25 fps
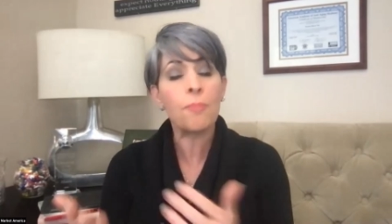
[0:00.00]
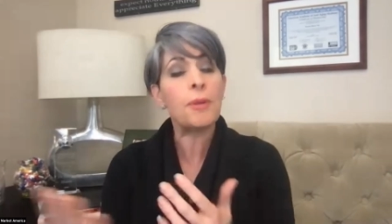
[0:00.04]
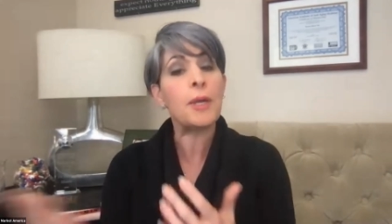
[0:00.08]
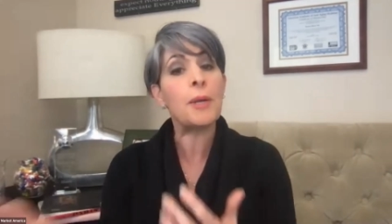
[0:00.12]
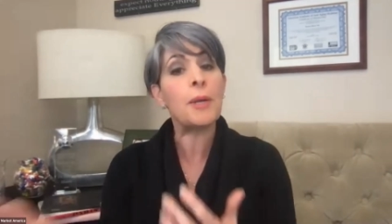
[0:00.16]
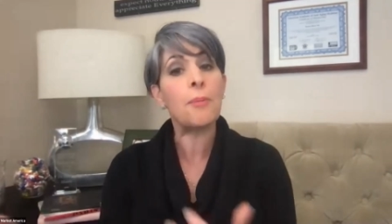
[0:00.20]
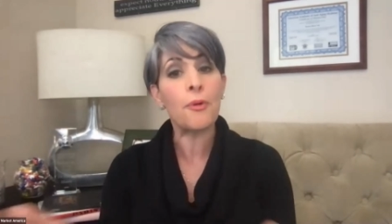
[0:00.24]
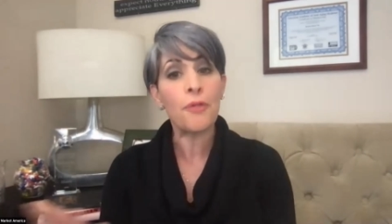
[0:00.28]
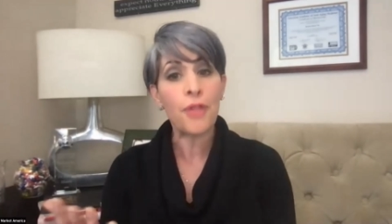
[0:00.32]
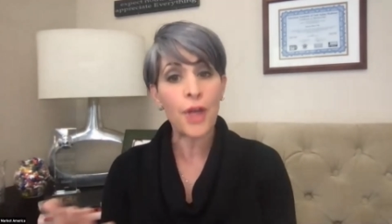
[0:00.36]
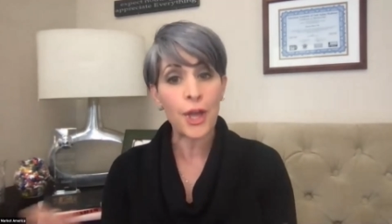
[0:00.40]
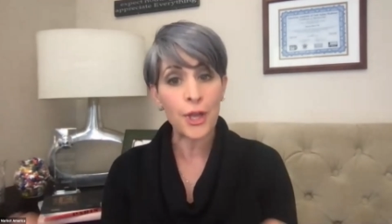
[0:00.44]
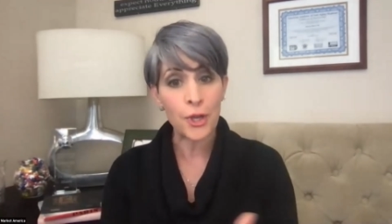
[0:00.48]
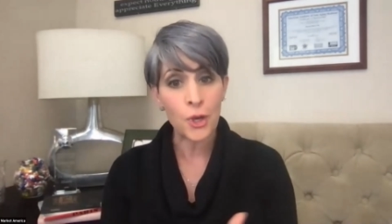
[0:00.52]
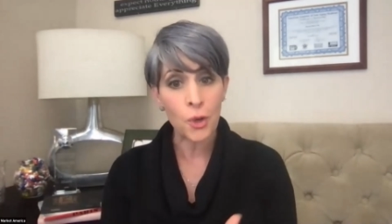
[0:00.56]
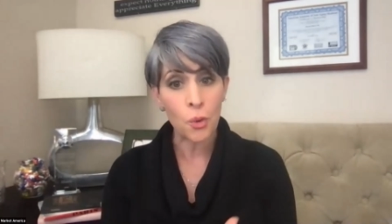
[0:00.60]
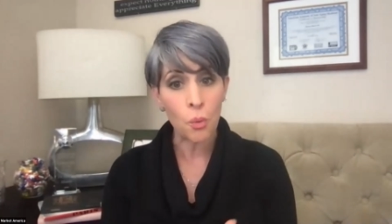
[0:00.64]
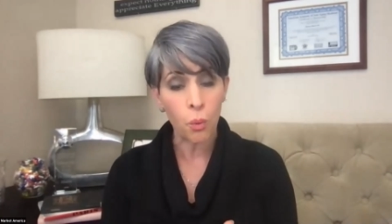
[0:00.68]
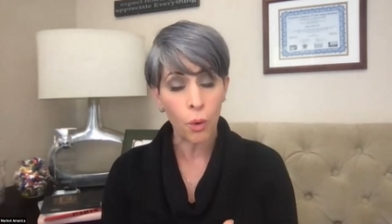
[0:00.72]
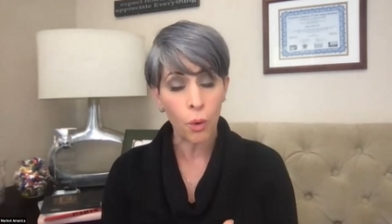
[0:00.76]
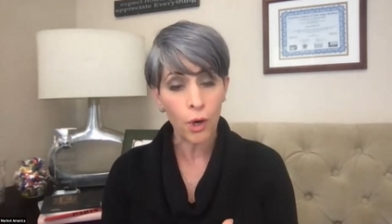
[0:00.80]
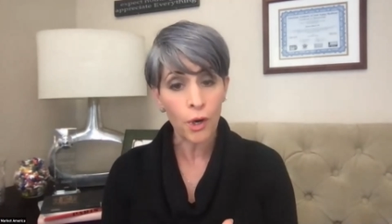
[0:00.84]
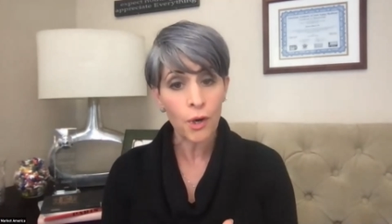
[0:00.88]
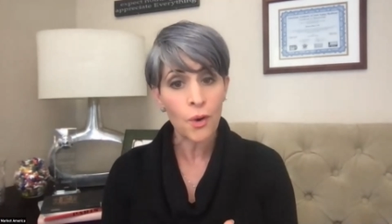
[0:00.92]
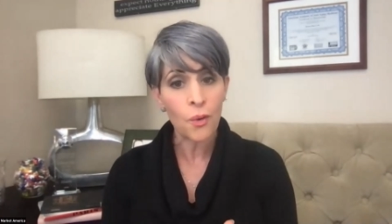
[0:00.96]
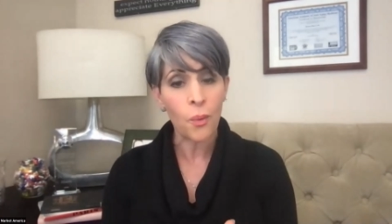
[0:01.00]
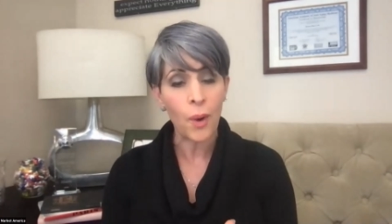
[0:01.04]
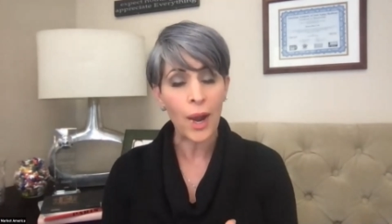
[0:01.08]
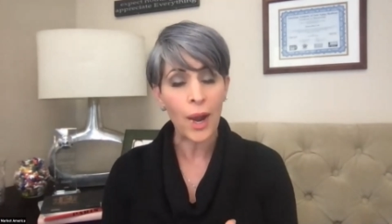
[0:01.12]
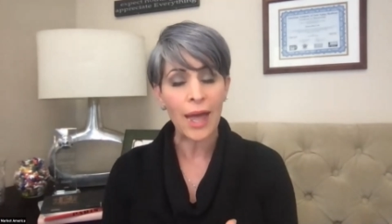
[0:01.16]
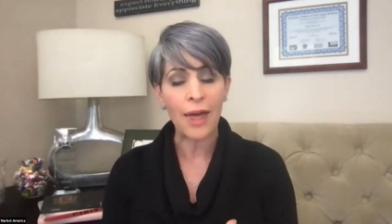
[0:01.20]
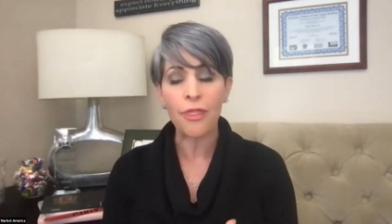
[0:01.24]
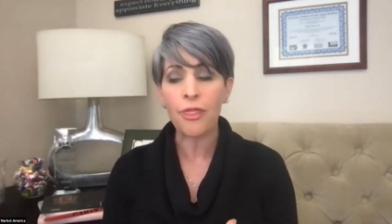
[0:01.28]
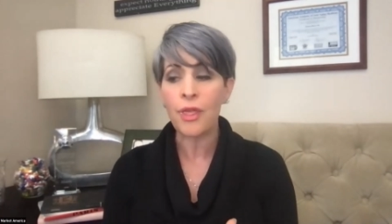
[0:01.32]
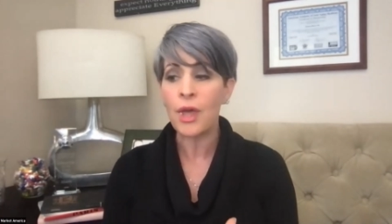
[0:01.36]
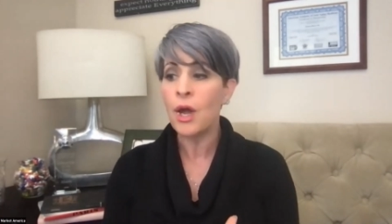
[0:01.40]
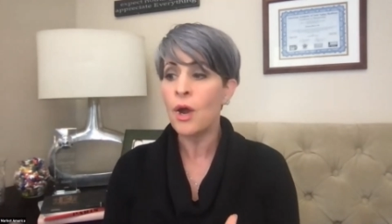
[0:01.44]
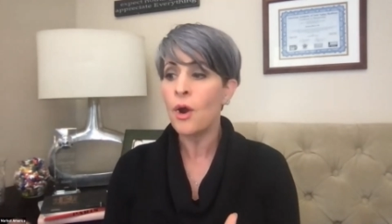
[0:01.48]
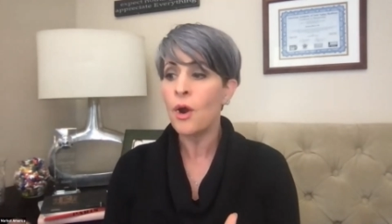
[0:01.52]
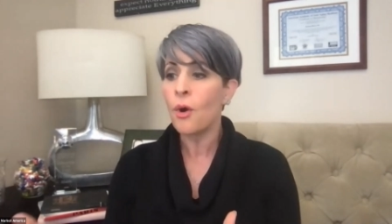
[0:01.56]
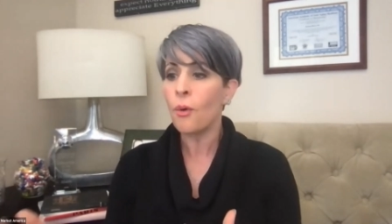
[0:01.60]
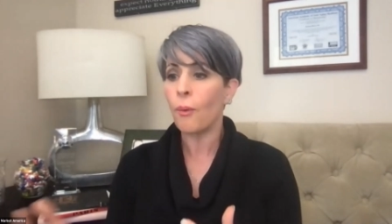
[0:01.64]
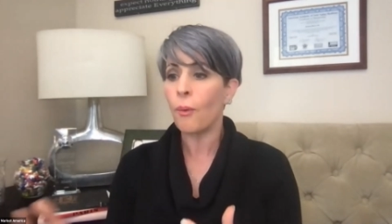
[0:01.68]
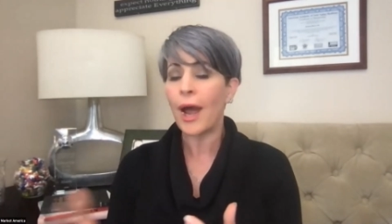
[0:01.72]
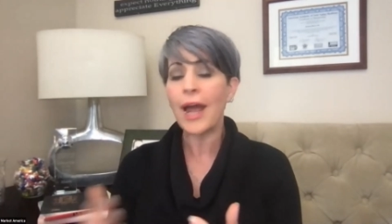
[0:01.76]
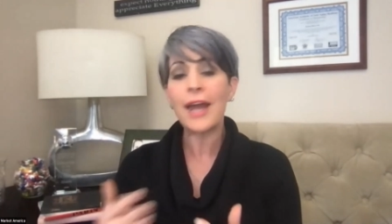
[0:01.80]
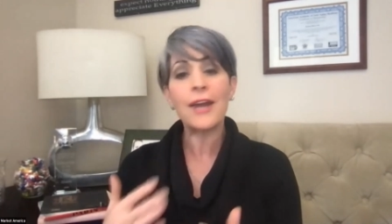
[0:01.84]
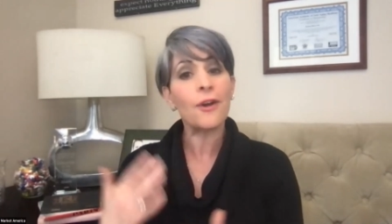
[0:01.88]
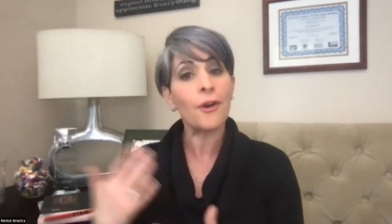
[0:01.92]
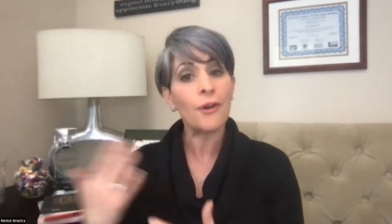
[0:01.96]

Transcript: people that you mm-hmm. work with, right,